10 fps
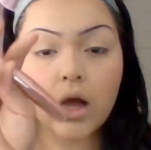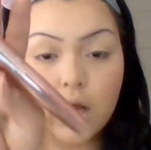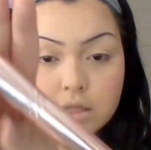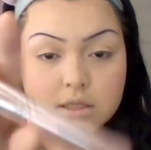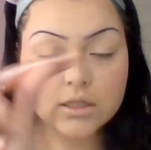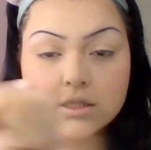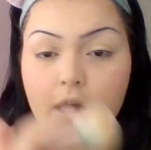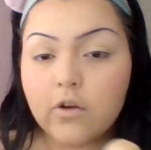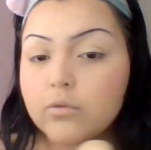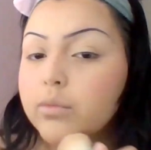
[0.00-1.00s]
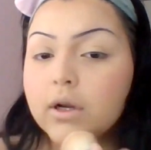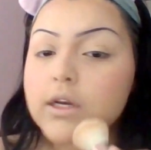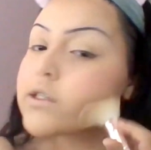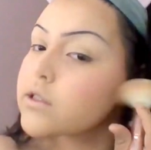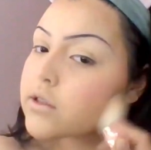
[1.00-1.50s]
I took this e.l.f.
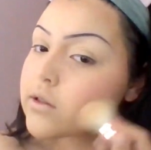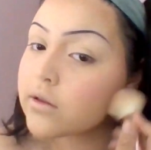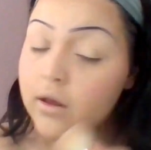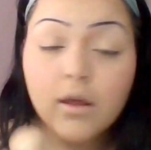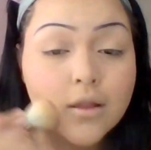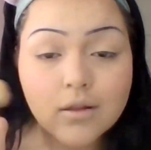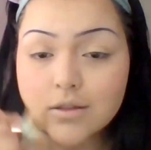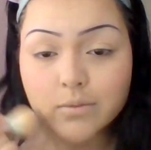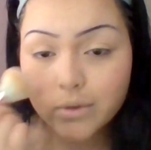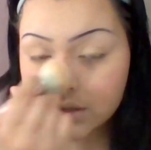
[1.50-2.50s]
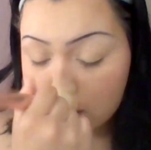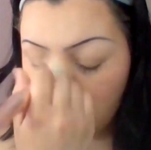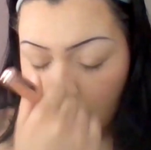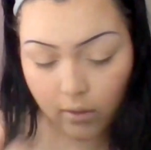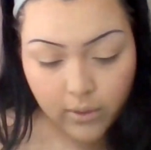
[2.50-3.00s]
brush and then just brush it
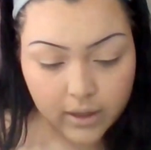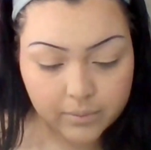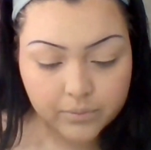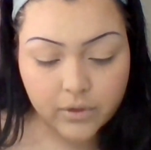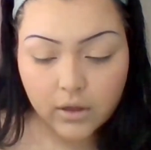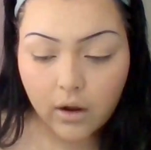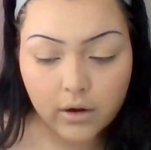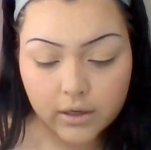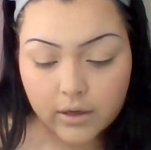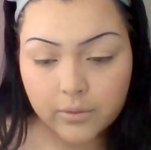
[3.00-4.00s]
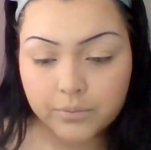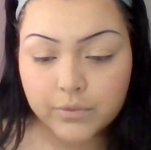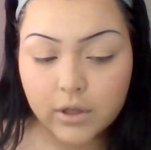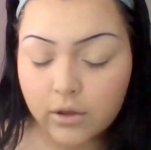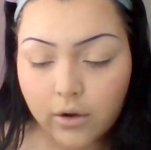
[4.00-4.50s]
all the way. You already
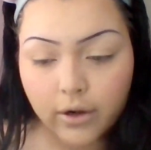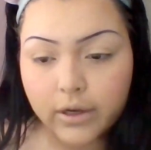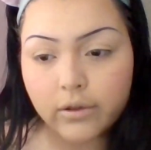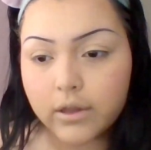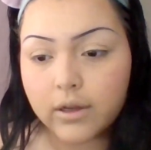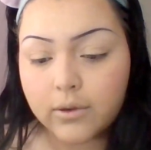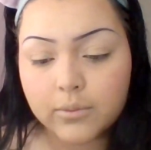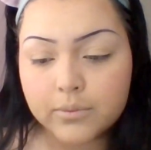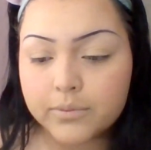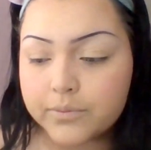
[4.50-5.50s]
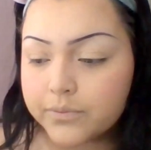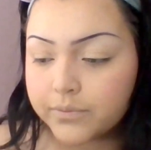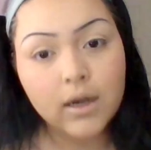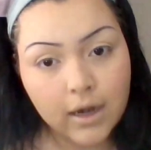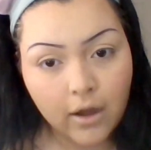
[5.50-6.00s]
know the deal.
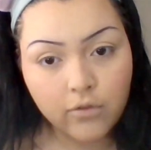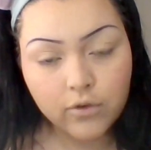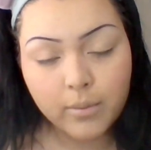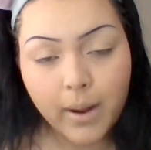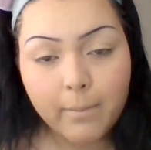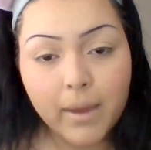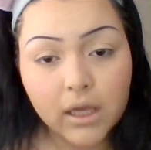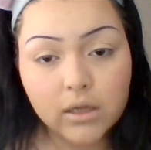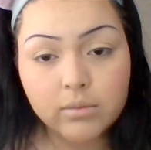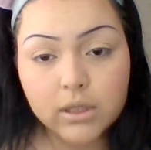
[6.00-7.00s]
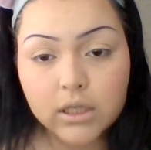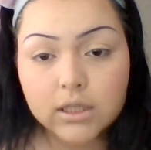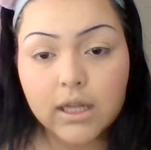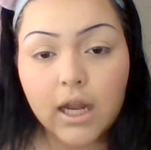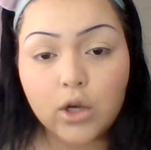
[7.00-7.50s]
Now for my makeup look
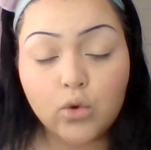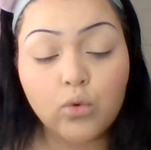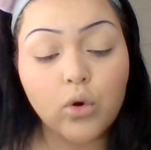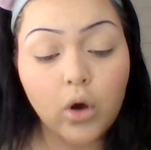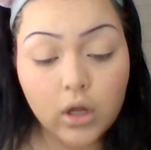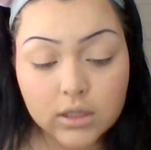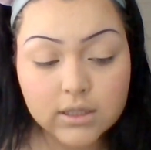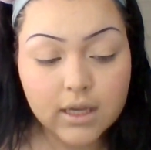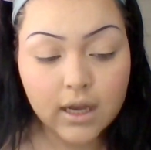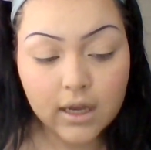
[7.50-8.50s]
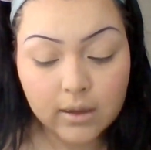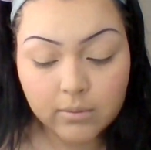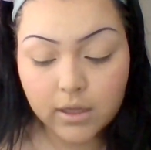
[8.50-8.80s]
that I do all the time.